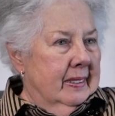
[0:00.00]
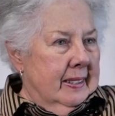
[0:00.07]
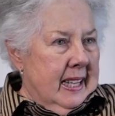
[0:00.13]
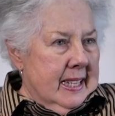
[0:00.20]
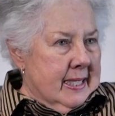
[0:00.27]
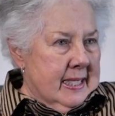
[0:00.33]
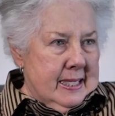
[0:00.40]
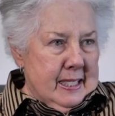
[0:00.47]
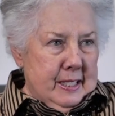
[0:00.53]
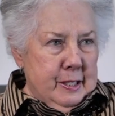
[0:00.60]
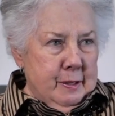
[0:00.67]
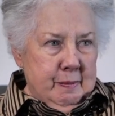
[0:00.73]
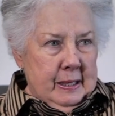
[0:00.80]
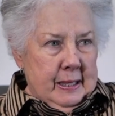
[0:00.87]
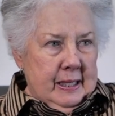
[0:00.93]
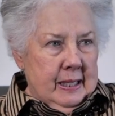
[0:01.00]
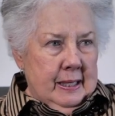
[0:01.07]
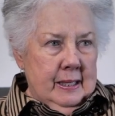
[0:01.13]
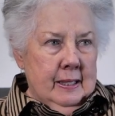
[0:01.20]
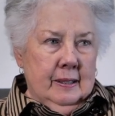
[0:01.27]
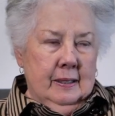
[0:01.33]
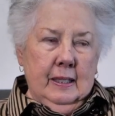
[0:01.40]
that city
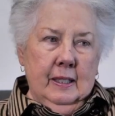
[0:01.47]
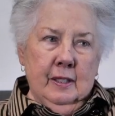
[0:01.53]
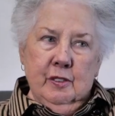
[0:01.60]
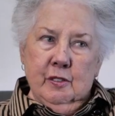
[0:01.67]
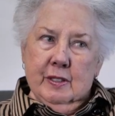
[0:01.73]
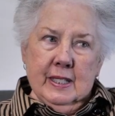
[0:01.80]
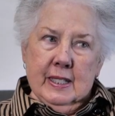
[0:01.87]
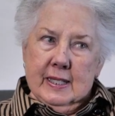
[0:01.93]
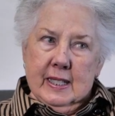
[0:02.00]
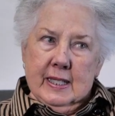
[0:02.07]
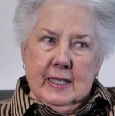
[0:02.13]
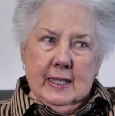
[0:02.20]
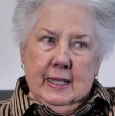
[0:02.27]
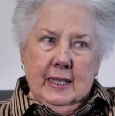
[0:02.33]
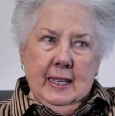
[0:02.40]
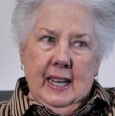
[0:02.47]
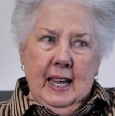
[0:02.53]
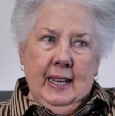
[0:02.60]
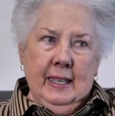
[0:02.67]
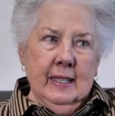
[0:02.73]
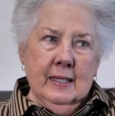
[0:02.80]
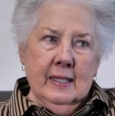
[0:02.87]
meeting and the interest the city
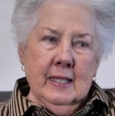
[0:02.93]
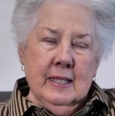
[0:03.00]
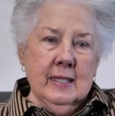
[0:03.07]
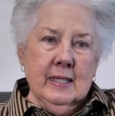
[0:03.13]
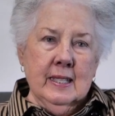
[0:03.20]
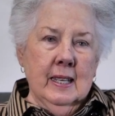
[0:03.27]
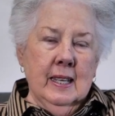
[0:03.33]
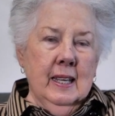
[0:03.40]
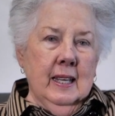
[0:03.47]
had in us.